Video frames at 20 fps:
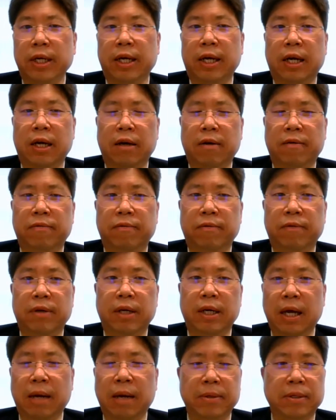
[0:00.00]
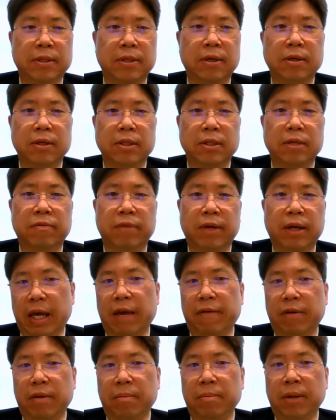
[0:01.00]
to have episodes of
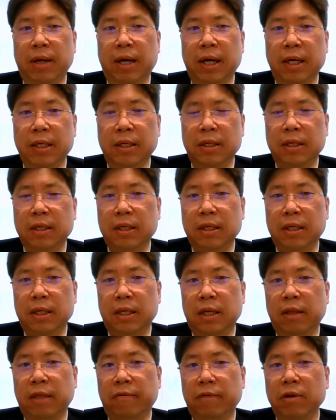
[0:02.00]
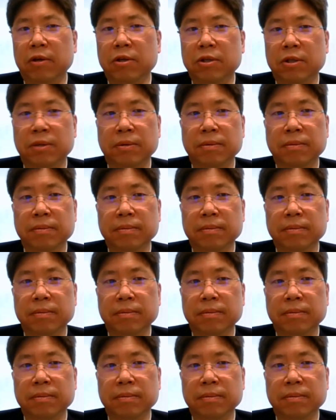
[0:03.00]
A V block in the future.